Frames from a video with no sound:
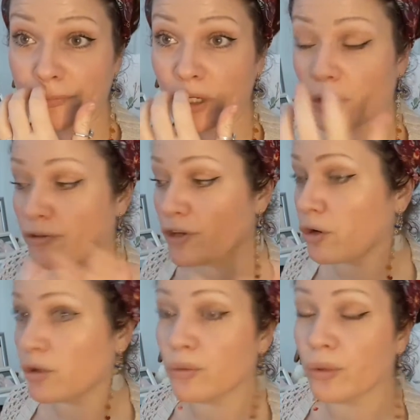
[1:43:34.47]
If you know
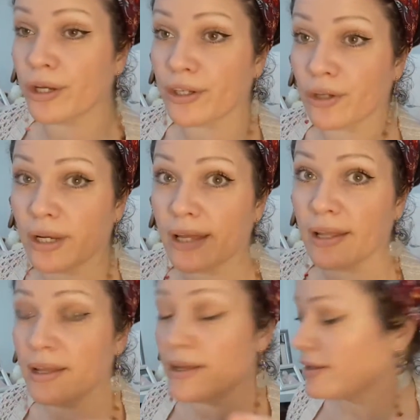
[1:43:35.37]
you're working on it,
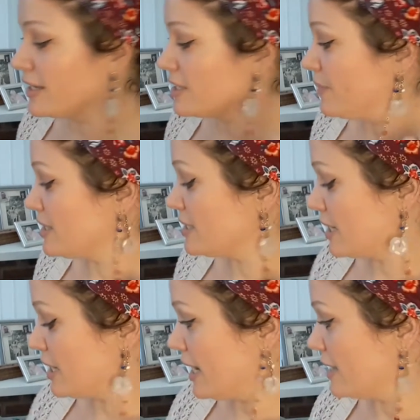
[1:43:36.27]
that's the best thing
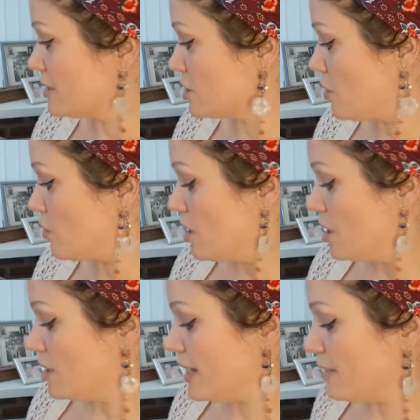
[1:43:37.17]
you can. So
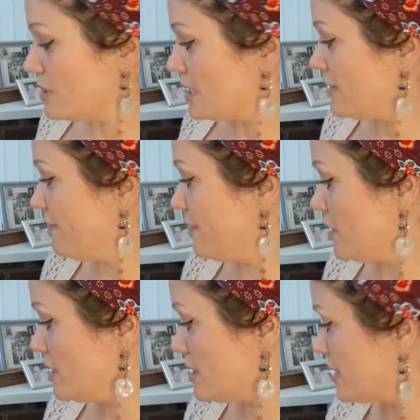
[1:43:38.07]
that was in the
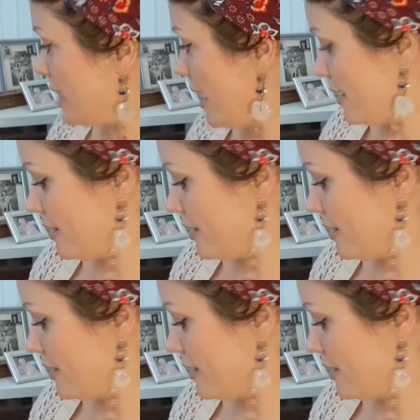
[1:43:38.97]
first deck.